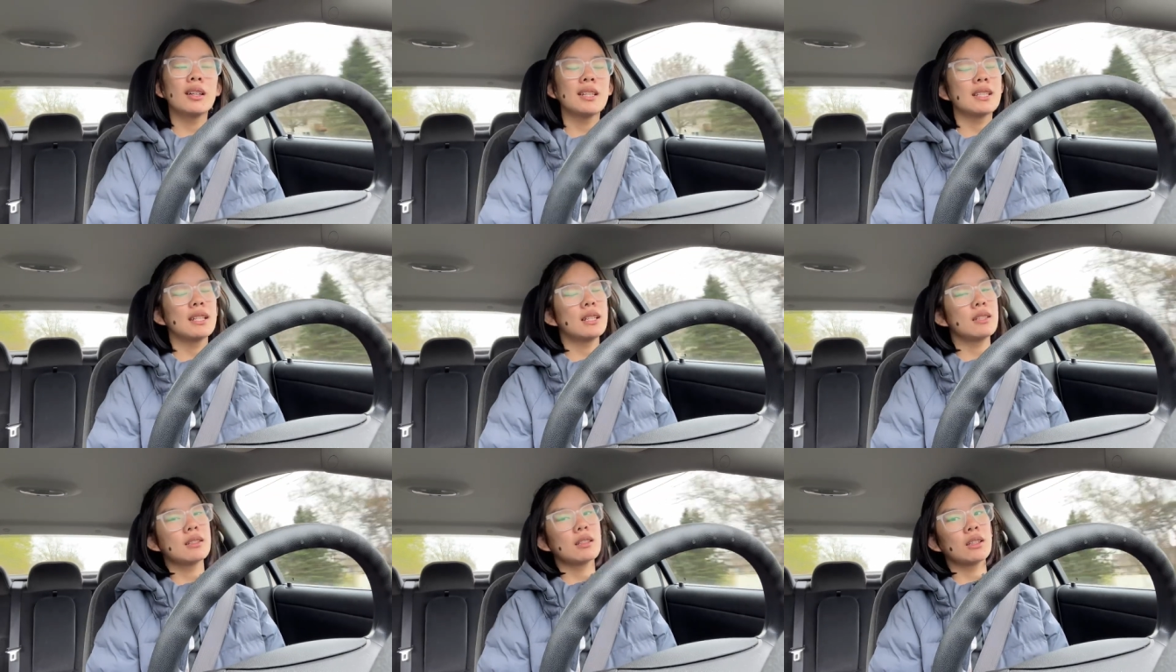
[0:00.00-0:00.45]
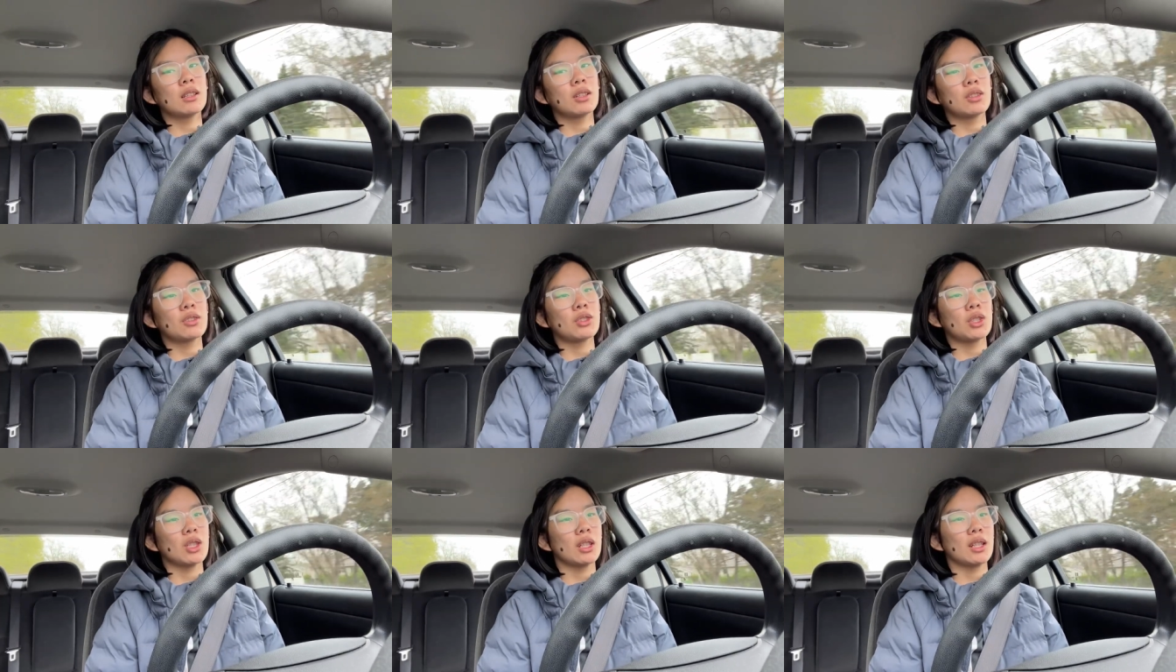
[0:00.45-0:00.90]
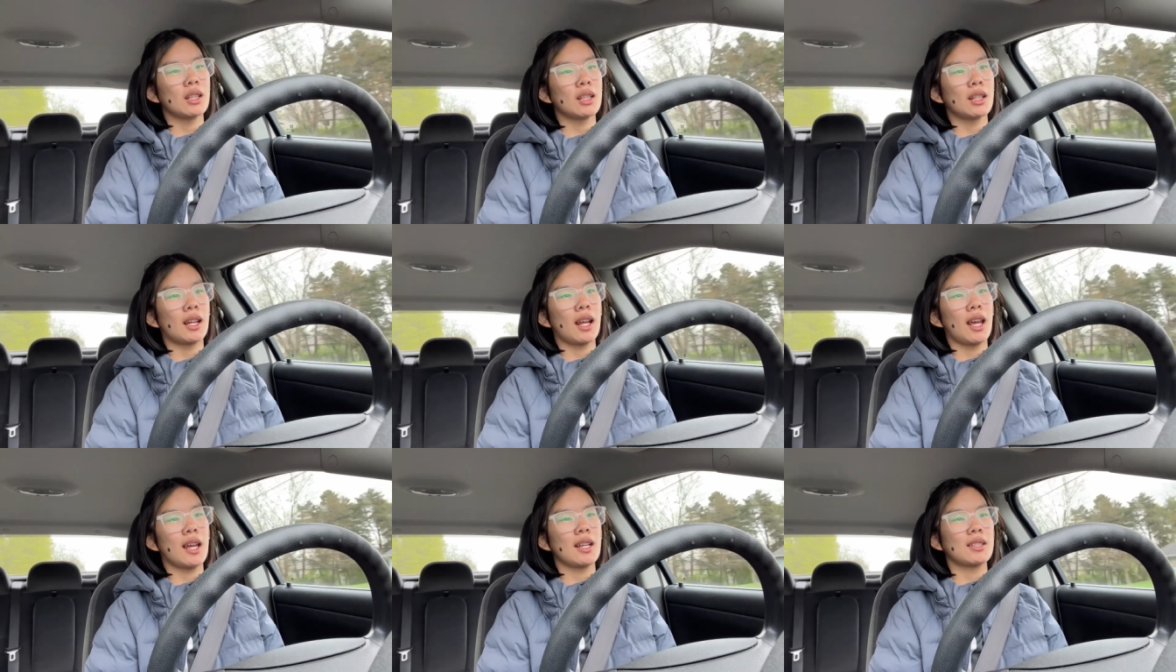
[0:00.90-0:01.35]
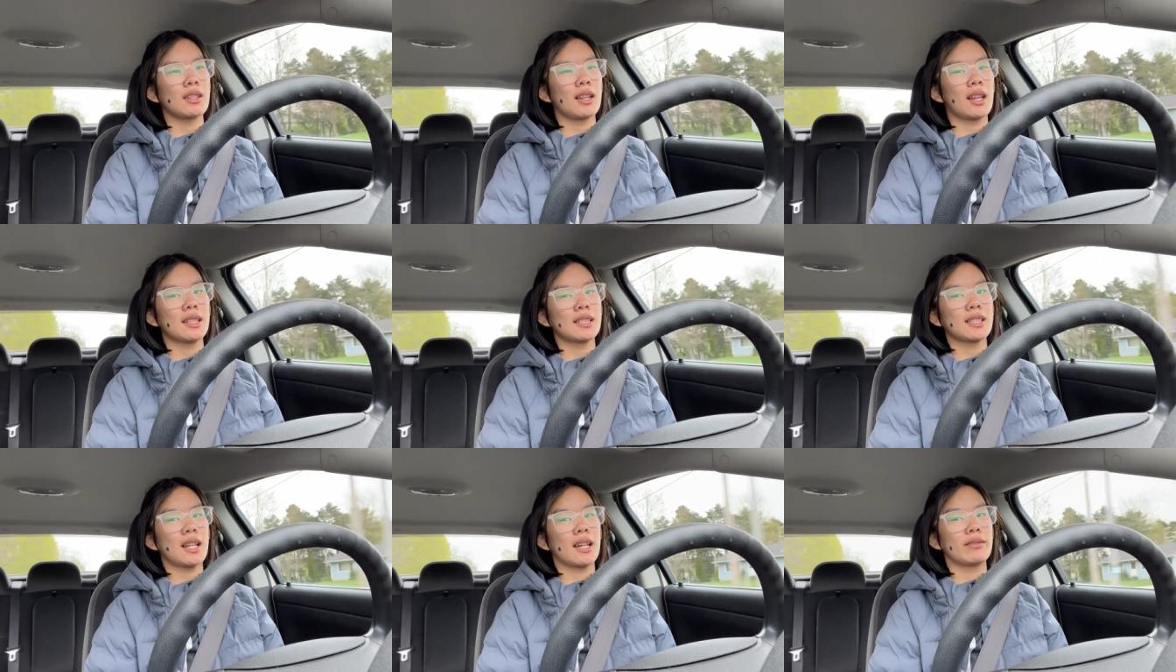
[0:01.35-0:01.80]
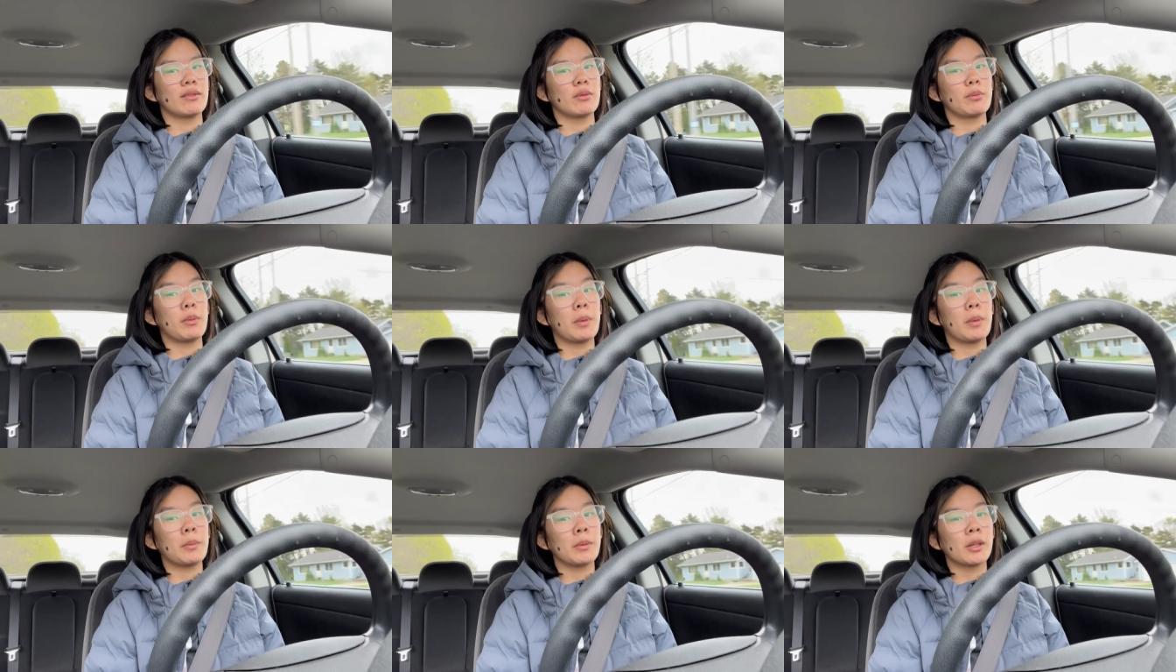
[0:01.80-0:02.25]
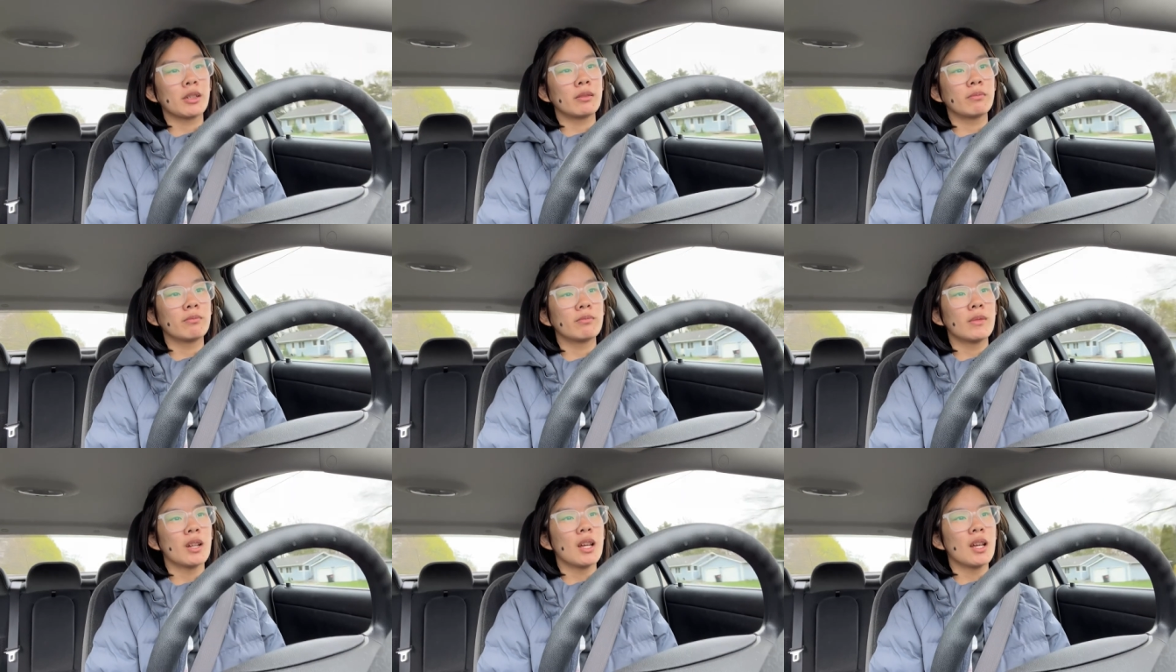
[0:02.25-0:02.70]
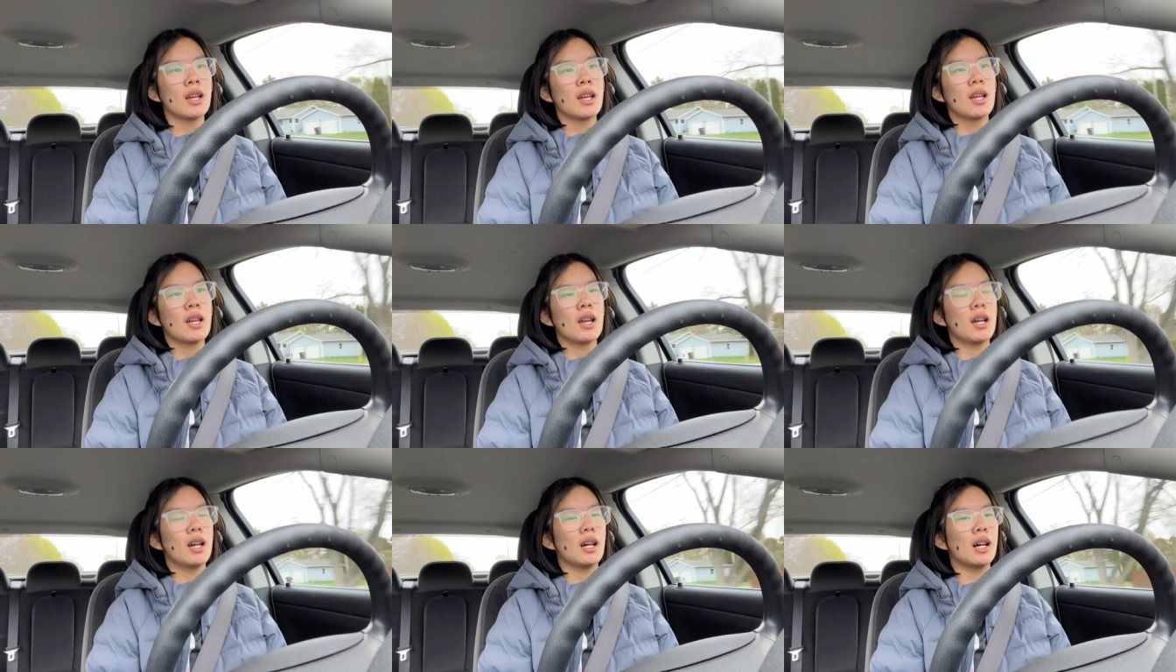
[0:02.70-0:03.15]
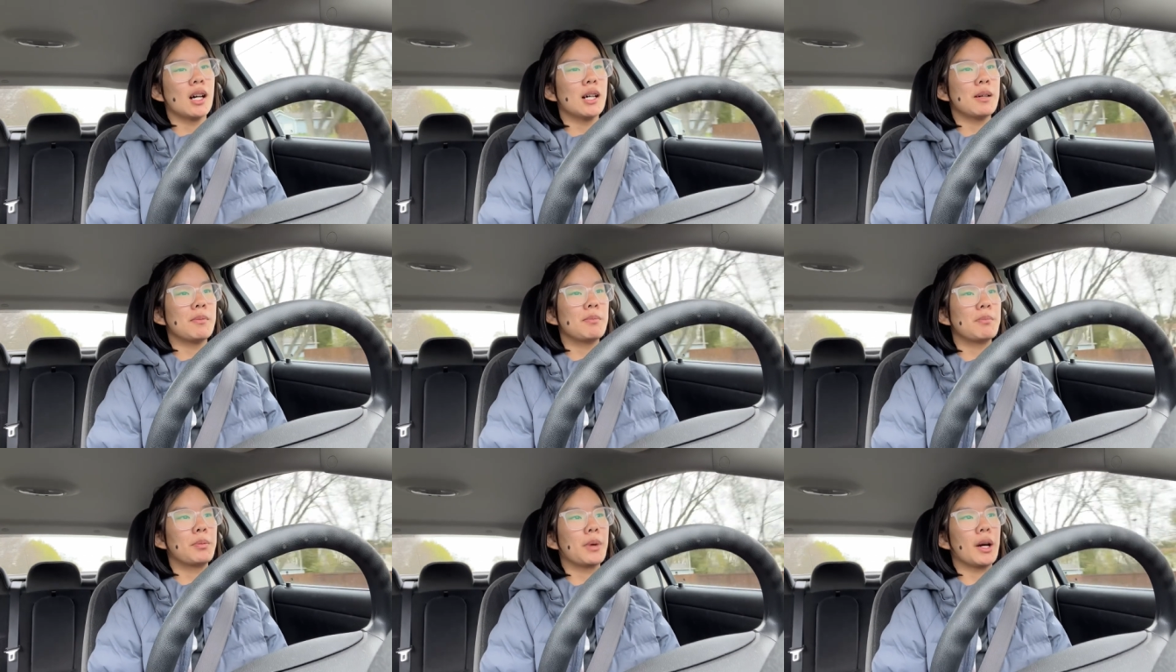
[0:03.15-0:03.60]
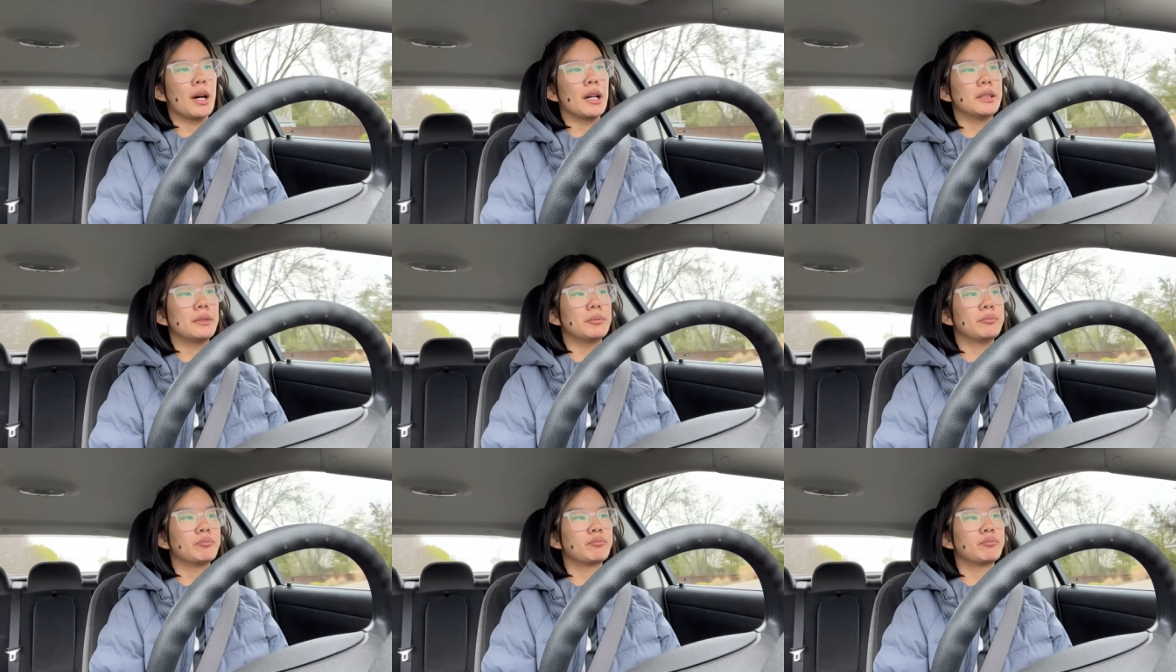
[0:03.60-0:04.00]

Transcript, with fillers: It is a little chilly today, so that's kind of a bummer. Uh, but